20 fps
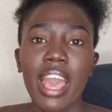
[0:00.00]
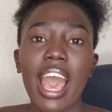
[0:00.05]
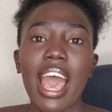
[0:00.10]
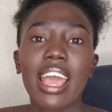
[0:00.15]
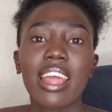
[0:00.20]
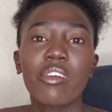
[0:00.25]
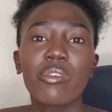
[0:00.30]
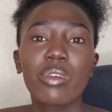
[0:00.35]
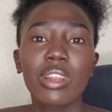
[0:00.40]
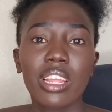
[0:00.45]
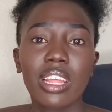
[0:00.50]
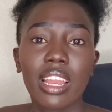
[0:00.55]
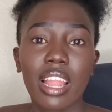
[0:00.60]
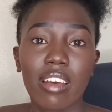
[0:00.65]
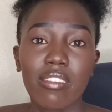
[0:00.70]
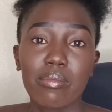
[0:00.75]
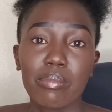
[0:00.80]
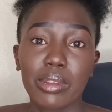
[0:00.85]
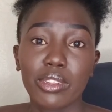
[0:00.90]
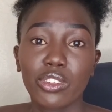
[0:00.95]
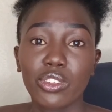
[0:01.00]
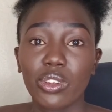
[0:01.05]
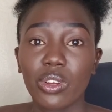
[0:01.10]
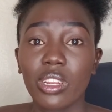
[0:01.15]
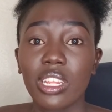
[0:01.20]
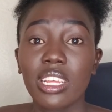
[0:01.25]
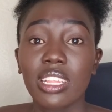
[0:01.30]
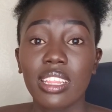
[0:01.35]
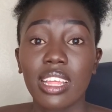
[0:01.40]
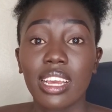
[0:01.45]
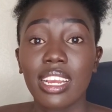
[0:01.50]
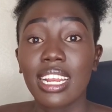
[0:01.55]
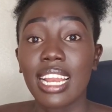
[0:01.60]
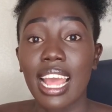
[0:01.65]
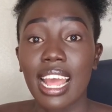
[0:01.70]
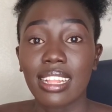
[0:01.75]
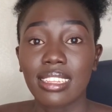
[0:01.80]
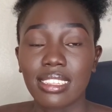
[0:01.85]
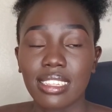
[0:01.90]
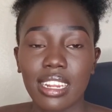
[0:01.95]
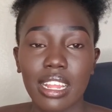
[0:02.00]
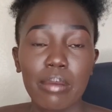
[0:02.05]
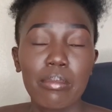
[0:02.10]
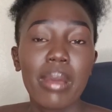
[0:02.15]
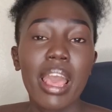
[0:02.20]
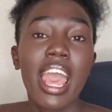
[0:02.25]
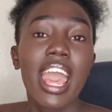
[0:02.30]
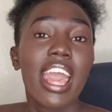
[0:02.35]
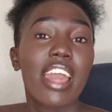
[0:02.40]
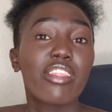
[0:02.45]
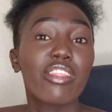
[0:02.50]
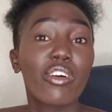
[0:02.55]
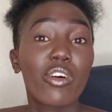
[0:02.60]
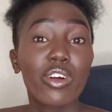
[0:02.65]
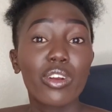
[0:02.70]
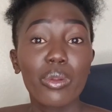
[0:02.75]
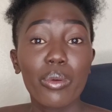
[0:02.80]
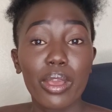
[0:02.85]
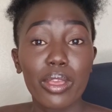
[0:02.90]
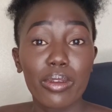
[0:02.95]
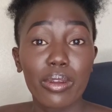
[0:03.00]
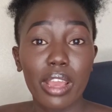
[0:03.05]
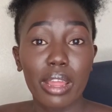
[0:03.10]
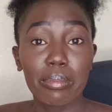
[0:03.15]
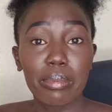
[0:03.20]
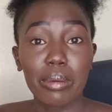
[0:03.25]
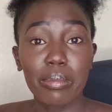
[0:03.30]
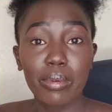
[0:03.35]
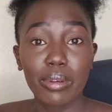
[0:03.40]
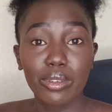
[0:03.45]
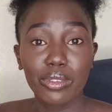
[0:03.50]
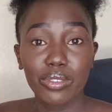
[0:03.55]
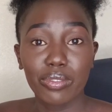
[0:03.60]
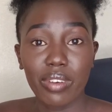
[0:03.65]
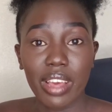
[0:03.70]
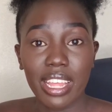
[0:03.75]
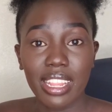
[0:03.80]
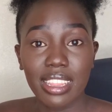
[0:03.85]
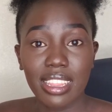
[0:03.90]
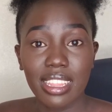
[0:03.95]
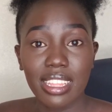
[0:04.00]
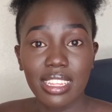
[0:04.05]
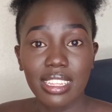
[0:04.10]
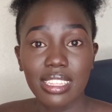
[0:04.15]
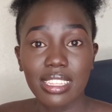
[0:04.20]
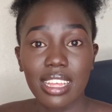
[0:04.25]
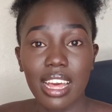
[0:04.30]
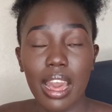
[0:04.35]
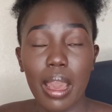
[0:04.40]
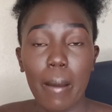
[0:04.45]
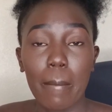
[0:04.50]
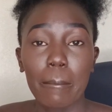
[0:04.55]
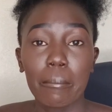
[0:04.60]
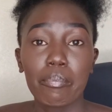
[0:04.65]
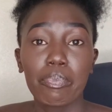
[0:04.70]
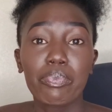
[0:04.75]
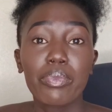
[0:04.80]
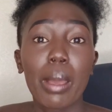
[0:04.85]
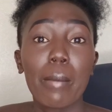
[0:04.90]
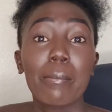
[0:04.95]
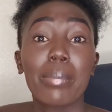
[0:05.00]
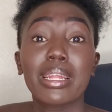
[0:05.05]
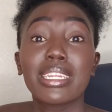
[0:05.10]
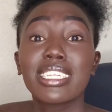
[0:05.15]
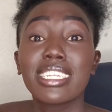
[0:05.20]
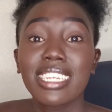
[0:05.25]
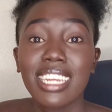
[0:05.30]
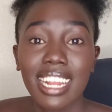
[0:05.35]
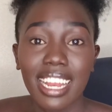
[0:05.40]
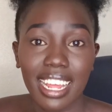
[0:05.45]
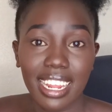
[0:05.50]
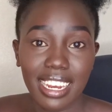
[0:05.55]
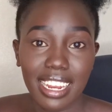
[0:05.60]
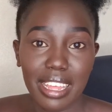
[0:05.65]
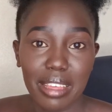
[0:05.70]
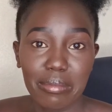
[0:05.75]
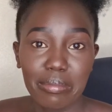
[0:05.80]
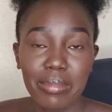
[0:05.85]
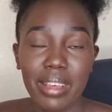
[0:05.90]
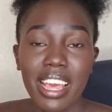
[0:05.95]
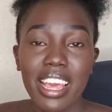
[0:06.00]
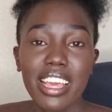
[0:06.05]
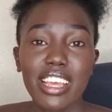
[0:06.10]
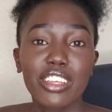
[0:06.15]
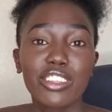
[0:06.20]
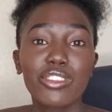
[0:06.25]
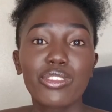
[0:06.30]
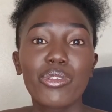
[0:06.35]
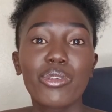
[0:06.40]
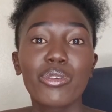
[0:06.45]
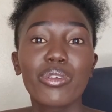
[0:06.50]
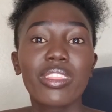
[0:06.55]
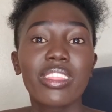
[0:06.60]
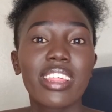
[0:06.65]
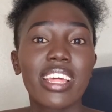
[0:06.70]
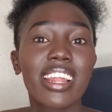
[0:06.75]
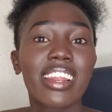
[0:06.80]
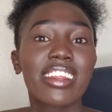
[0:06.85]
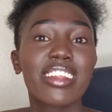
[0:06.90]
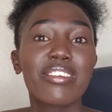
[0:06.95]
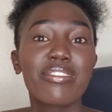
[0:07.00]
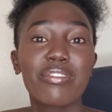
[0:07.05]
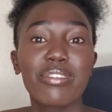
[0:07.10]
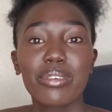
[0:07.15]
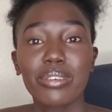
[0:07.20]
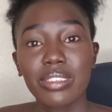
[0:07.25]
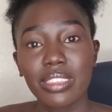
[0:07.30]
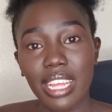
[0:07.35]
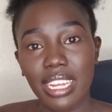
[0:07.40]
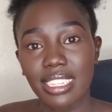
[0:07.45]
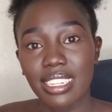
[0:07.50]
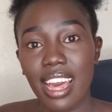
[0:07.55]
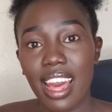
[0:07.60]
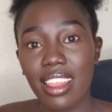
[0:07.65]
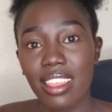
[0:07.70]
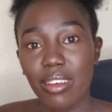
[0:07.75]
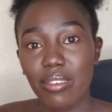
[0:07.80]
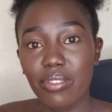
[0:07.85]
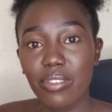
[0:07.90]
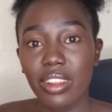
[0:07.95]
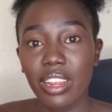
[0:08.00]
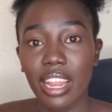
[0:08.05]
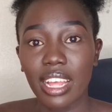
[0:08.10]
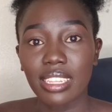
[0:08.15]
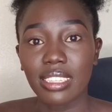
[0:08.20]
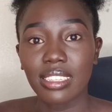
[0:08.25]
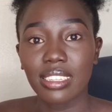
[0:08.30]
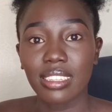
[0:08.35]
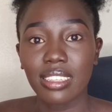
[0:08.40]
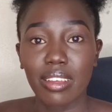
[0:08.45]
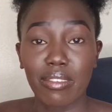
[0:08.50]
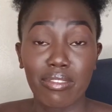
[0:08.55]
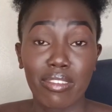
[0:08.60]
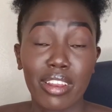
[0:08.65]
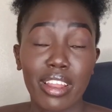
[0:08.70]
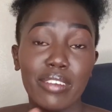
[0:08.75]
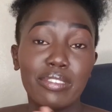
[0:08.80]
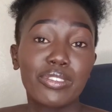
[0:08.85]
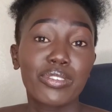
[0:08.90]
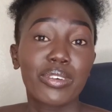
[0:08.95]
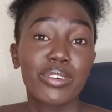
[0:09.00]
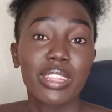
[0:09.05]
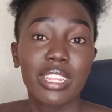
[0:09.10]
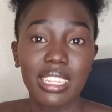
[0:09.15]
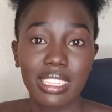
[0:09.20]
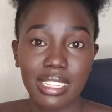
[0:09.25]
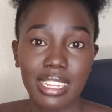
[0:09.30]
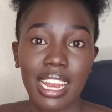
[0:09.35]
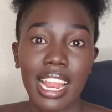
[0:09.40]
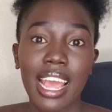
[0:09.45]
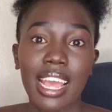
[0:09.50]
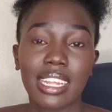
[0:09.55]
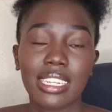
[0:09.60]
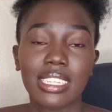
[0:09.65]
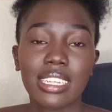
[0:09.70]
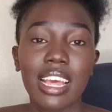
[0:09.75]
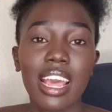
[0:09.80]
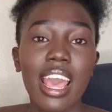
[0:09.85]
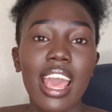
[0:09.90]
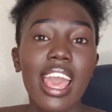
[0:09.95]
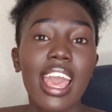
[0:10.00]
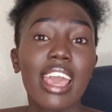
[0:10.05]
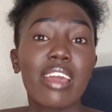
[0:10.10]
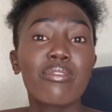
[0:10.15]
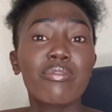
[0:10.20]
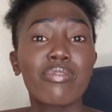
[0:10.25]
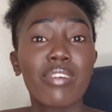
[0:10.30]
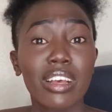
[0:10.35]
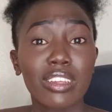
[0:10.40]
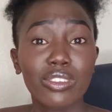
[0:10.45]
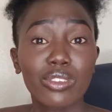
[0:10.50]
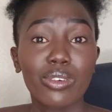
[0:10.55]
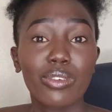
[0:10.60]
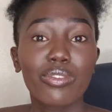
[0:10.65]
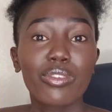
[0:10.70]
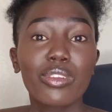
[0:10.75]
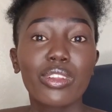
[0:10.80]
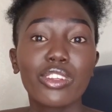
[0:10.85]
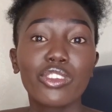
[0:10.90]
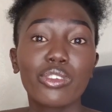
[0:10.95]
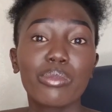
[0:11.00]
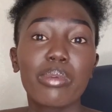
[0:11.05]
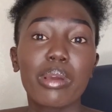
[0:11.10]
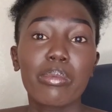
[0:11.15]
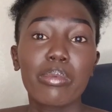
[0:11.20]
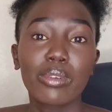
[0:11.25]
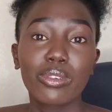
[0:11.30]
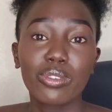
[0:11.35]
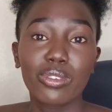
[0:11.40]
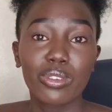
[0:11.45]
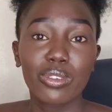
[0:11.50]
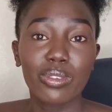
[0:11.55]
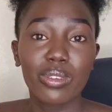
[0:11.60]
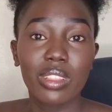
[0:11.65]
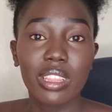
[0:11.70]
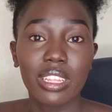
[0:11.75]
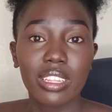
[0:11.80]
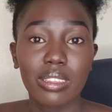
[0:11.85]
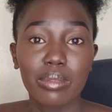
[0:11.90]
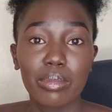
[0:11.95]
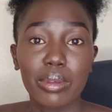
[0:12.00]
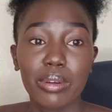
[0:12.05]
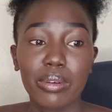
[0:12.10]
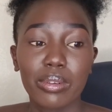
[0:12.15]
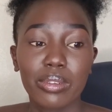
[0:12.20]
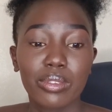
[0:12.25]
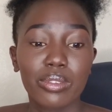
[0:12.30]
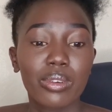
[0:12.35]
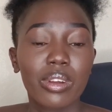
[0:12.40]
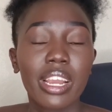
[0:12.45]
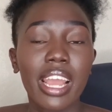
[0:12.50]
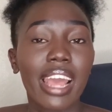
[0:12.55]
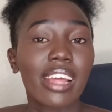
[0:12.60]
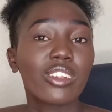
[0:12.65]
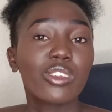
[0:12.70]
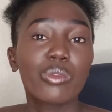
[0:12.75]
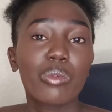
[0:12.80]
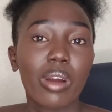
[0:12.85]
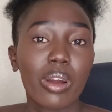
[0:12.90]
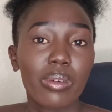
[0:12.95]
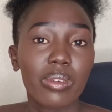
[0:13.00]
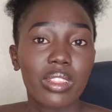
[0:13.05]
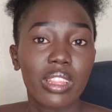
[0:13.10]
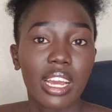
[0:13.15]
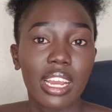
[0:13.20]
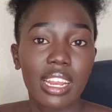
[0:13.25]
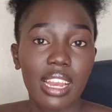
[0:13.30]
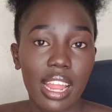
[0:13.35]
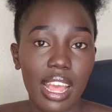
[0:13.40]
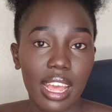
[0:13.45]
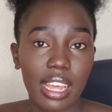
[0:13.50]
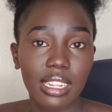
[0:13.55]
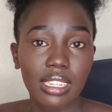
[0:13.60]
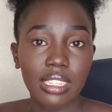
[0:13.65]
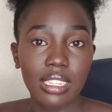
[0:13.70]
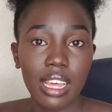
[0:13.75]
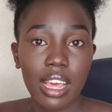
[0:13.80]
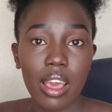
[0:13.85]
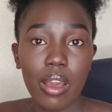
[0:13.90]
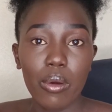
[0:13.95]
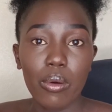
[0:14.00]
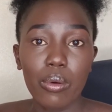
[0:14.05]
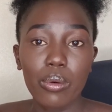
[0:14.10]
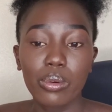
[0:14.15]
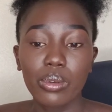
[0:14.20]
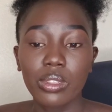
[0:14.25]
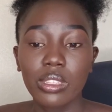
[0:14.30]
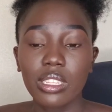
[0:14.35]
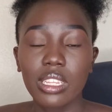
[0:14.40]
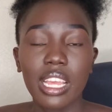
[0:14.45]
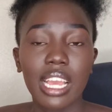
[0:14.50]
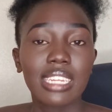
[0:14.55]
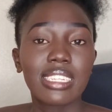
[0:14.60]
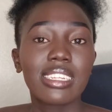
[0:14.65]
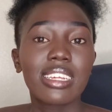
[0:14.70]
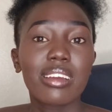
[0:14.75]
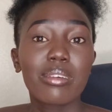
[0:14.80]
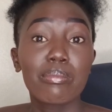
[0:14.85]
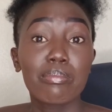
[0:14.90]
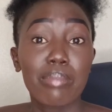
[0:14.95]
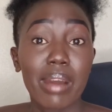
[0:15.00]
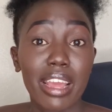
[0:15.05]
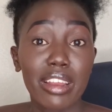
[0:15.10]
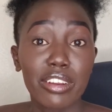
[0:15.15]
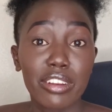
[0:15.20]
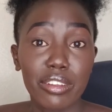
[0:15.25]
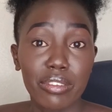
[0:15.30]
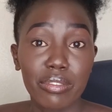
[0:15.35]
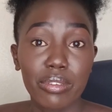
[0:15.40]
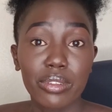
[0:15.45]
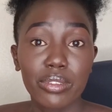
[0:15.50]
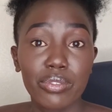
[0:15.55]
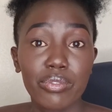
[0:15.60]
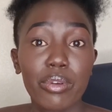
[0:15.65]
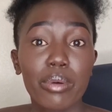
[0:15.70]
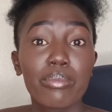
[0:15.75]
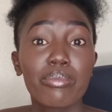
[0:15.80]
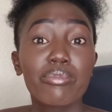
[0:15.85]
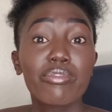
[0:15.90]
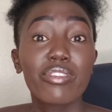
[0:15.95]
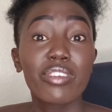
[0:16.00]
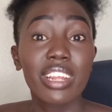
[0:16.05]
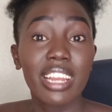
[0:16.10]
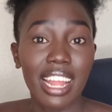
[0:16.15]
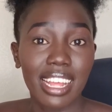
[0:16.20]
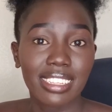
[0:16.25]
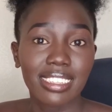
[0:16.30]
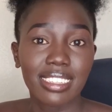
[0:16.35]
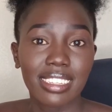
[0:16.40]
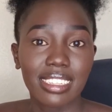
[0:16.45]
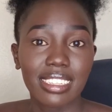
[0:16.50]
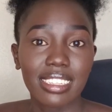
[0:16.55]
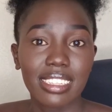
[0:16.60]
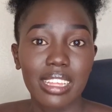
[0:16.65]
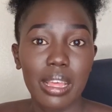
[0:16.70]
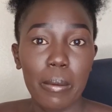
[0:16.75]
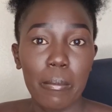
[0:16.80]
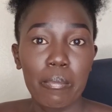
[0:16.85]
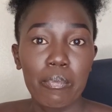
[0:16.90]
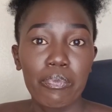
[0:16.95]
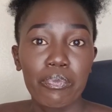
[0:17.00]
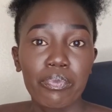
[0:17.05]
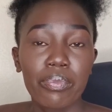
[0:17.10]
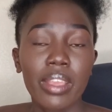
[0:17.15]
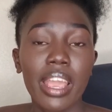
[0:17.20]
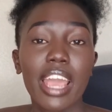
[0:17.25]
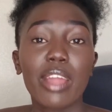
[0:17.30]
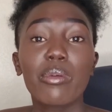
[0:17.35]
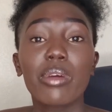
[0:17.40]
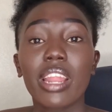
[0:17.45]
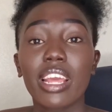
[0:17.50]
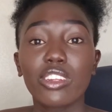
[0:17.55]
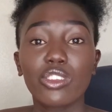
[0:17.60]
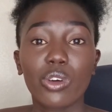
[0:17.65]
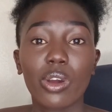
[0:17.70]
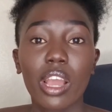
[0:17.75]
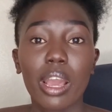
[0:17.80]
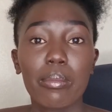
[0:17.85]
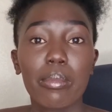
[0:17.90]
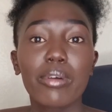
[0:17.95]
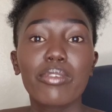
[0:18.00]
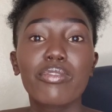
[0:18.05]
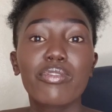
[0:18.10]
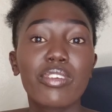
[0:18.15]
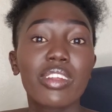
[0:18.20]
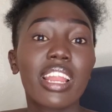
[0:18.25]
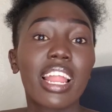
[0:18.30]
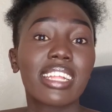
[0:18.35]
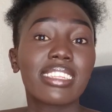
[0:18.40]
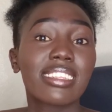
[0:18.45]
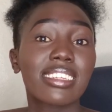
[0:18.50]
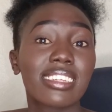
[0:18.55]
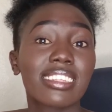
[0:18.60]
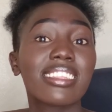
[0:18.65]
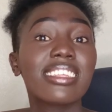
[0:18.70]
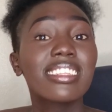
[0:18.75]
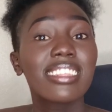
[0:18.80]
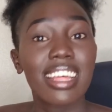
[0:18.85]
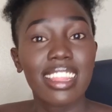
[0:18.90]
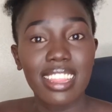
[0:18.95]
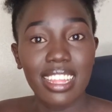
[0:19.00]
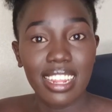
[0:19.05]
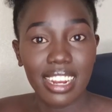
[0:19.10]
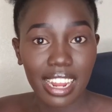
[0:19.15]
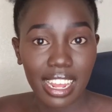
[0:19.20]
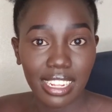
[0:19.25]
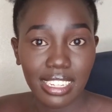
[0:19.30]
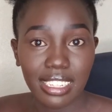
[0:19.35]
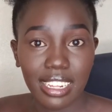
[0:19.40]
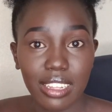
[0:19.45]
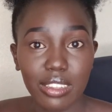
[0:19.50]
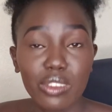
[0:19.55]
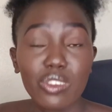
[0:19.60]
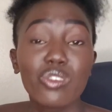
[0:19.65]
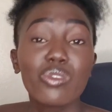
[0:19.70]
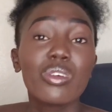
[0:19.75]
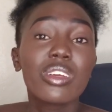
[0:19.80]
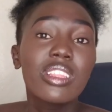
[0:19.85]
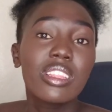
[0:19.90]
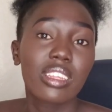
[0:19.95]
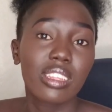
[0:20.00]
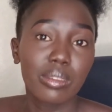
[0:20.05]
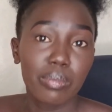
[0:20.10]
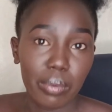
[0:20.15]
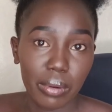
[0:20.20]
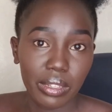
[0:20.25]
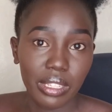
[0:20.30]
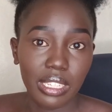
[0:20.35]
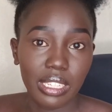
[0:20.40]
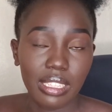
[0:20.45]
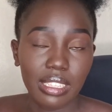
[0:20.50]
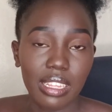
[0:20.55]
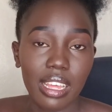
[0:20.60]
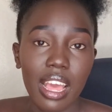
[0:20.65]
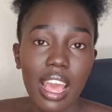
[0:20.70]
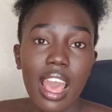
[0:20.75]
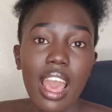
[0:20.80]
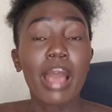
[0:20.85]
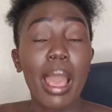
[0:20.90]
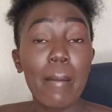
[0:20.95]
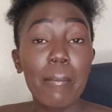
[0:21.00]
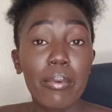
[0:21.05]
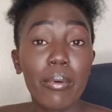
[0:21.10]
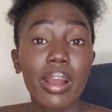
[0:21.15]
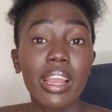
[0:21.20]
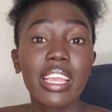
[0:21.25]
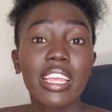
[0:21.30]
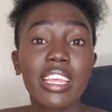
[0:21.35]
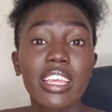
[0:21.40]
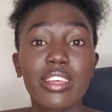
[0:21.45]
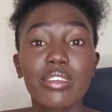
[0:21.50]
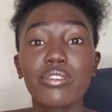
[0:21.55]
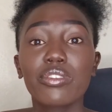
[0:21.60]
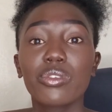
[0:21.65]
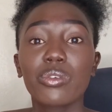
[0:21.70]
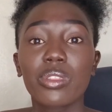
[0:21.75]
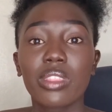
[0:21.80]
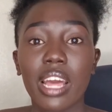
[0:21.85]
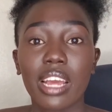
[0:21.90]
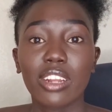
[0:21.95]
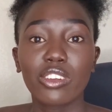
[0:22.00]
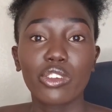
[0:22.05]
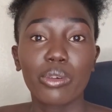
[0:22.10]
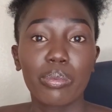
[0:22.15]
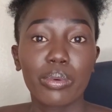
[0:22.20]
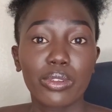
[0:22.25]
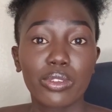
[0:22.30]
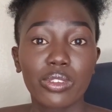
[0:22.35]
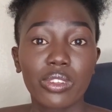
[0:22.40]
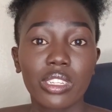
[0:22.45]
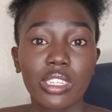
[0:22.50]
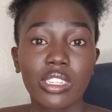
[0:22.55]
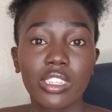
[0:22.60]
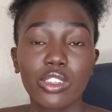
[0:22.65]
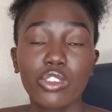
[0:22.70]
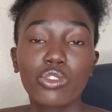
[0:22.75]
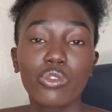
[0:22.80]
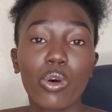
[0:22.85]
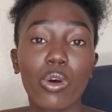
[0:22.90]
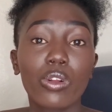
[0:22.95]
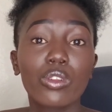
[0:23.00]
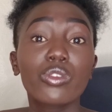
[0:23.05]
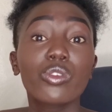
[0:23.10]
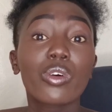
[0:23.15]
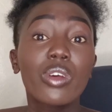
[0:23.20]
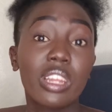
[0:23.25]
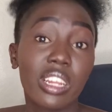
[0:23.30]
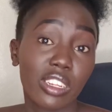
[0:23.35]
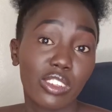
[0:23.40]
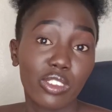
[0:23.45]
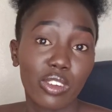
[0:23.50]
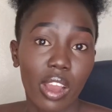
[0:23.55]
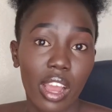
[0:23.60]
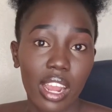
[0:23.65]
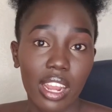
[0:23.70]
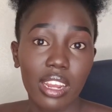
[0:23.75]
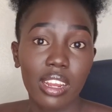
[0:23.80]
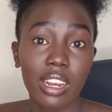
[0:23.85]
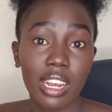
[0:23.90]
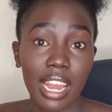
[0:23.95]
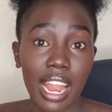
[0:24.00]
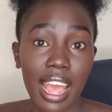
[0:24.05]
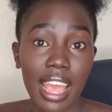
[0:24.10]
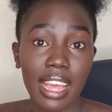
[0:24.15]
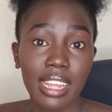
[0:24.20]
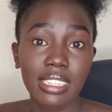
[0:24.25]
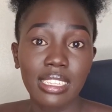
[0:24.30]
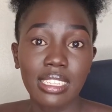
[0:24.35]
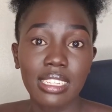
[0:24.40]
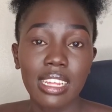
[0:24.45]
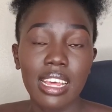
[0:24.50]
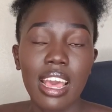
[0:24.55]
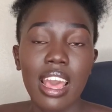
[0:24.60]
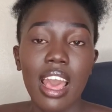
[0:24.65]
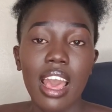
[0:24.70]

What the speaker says: I really love mentioning the client's name. And the only way you can be able to find this particular name is through the reviews that other freelancers have left for this client. And first off, you need to be able to do this because you can't work with a client who's getting bad reviews from freelancers. And when I talk about freelancers, these are the writers doing these projects. Upwork gives you that opportunity to also rate your client.